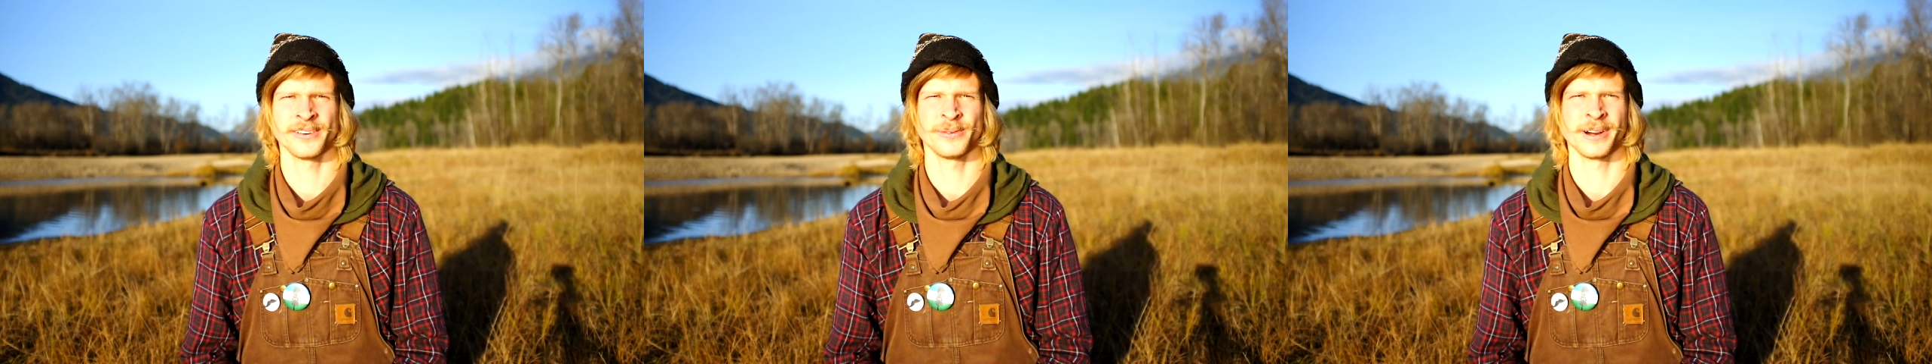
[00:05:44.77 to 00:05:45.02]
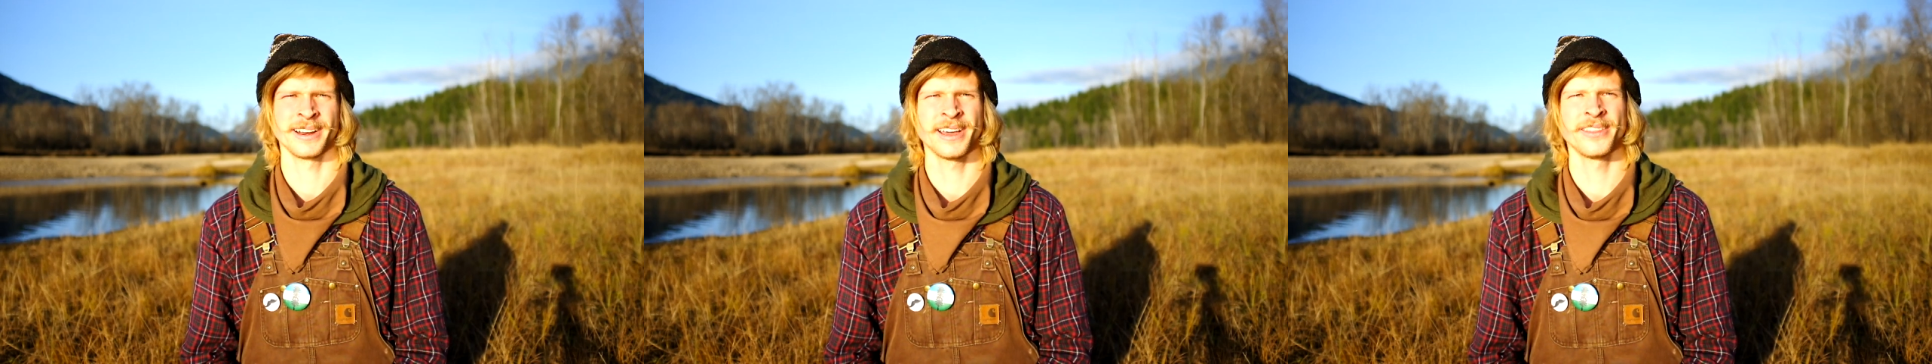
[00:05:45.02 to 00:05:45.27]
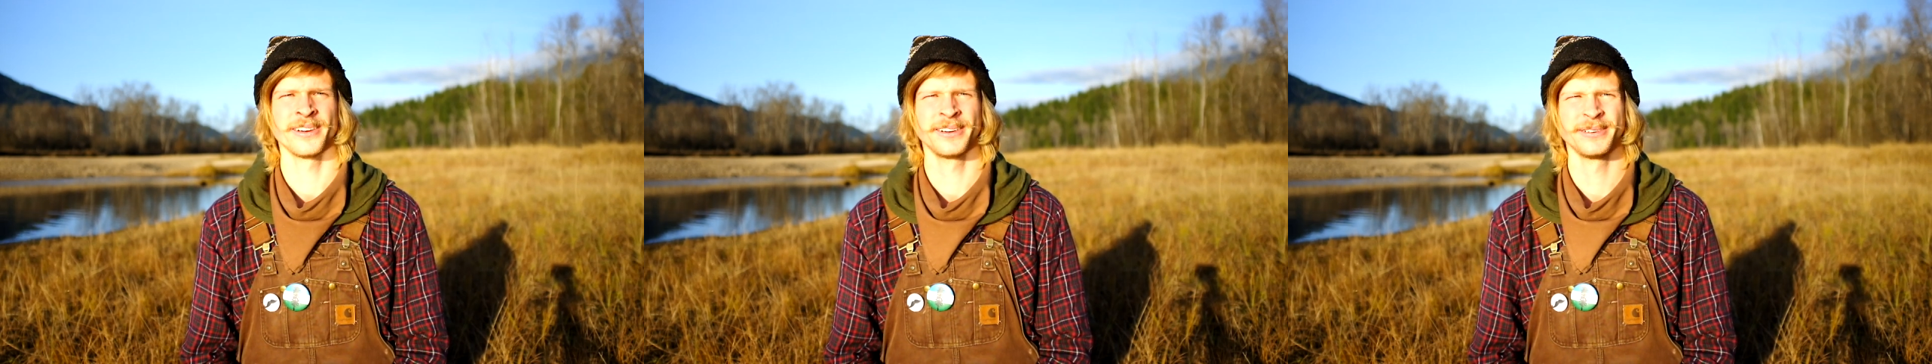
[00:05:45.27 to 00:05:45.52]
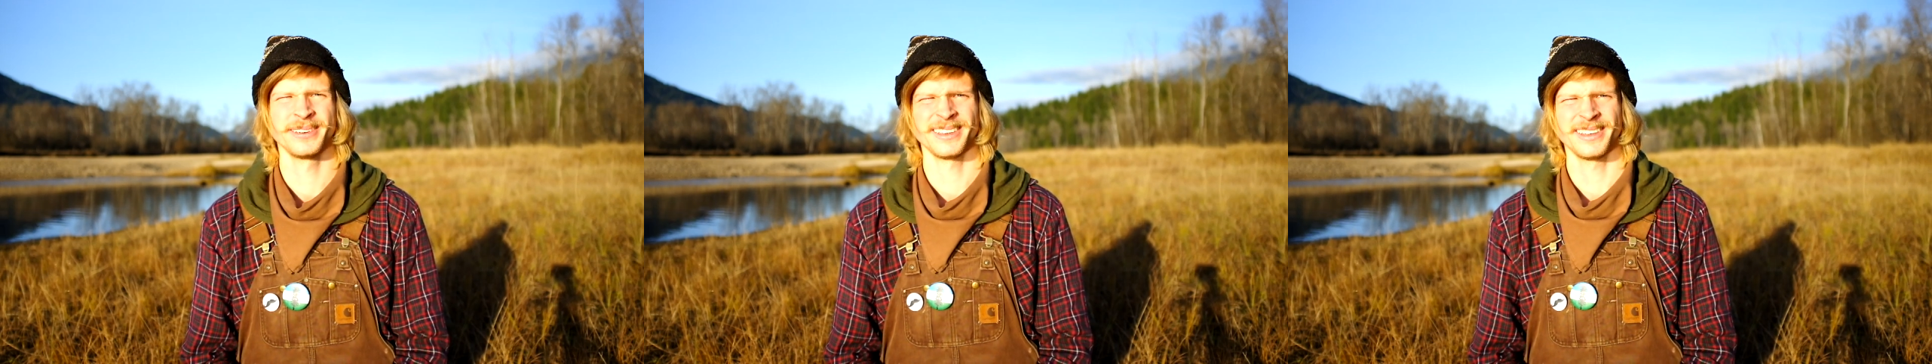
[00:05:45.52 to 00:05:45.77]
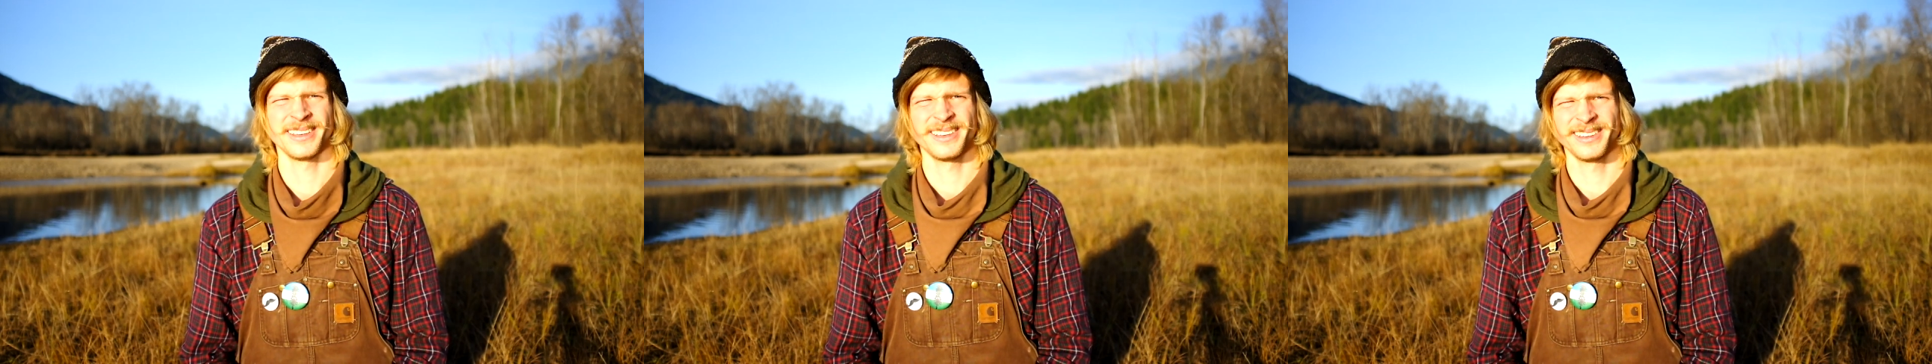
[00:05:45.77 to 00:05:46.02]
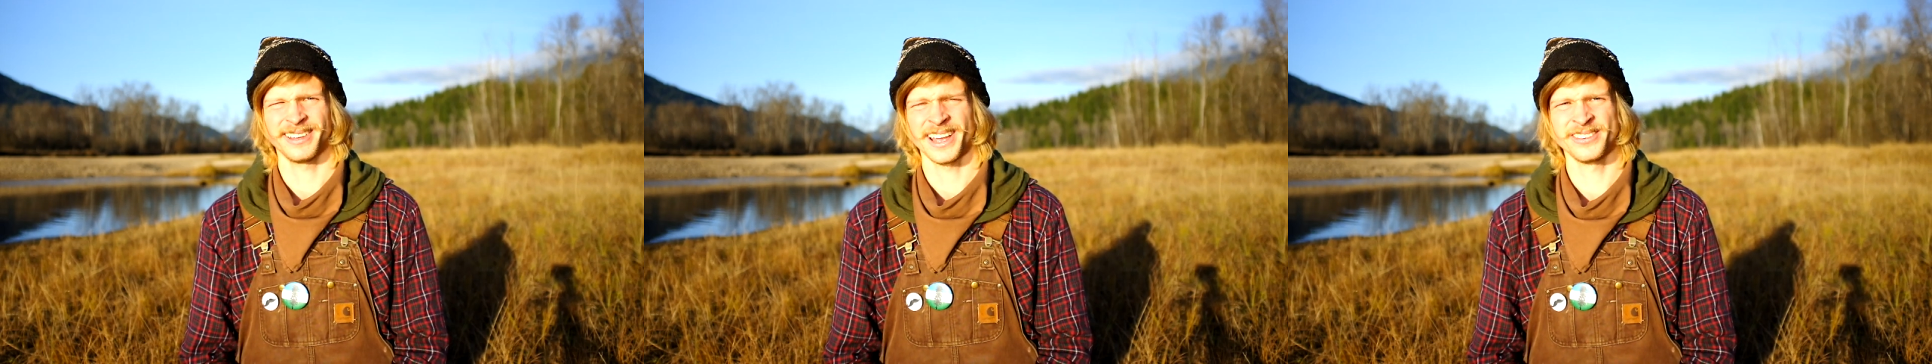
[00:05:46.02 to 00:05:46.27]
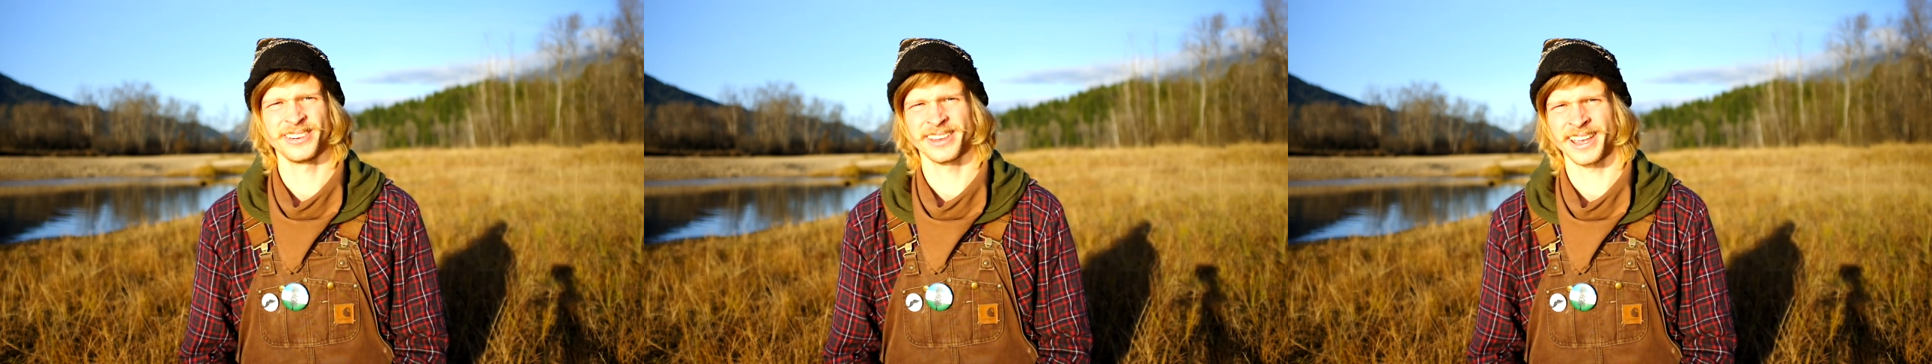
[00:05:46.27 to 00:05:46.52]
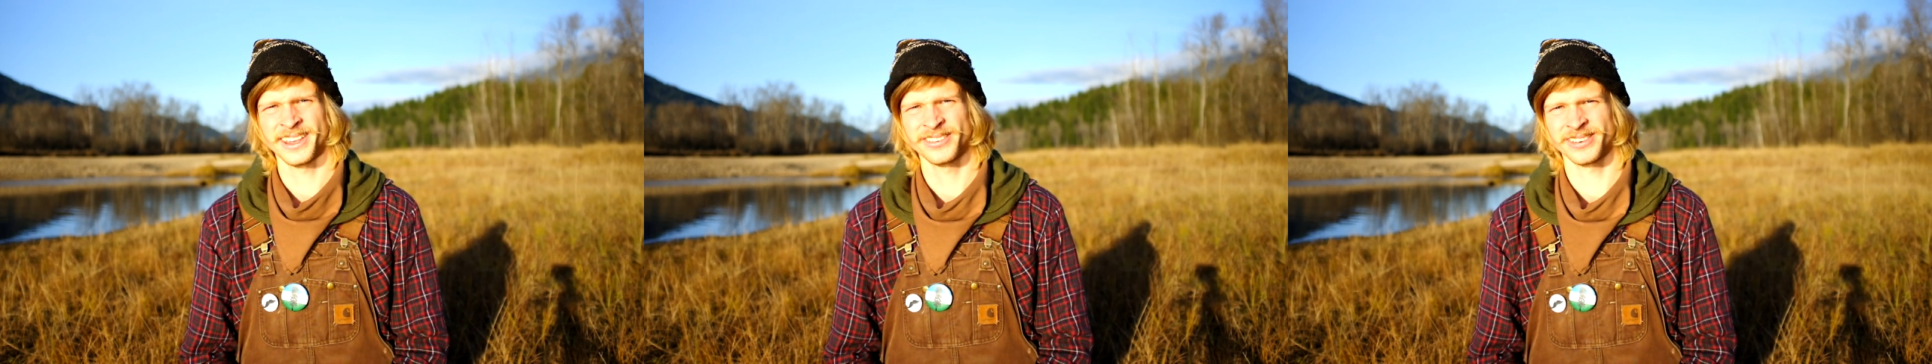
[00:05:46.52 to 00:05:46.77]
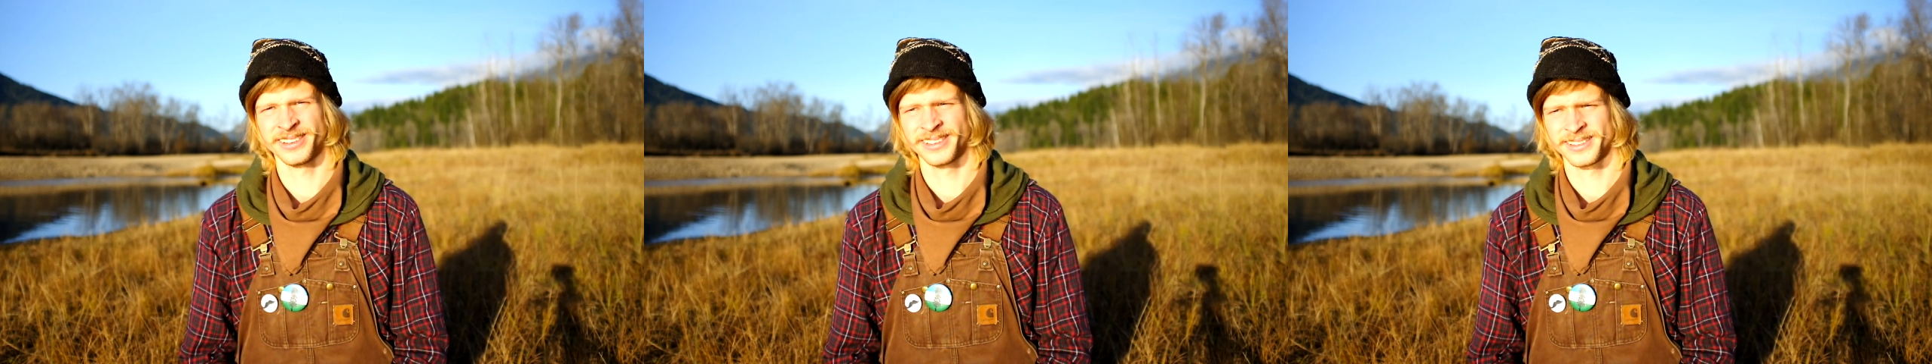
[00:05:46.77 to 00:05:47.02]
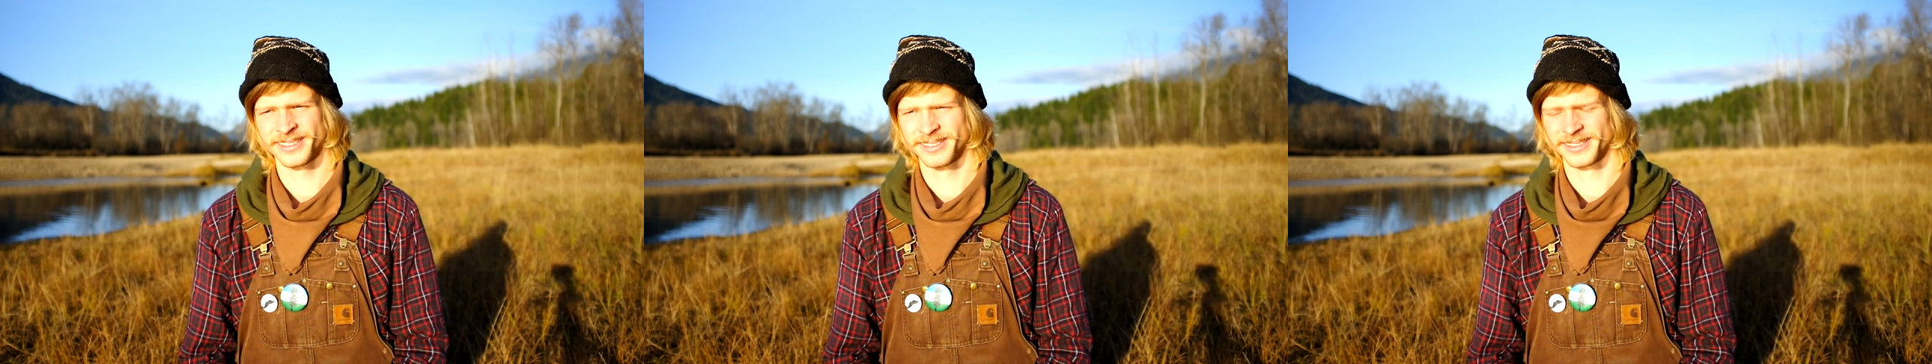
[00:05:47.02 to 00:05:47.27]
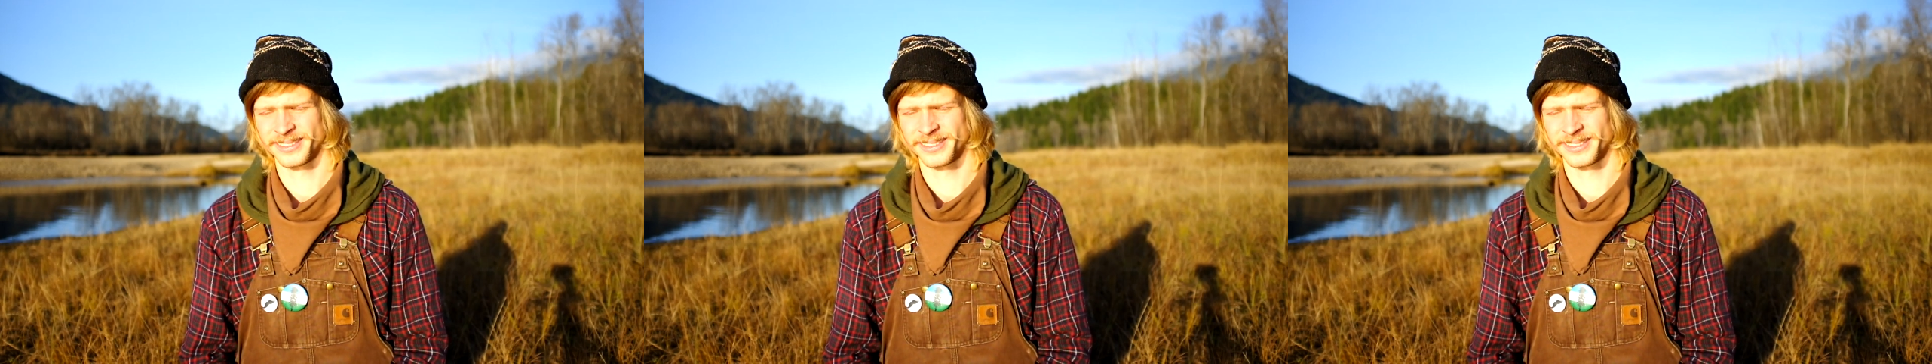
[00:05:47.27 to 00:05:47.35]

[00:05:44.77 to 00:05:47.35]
of one another, education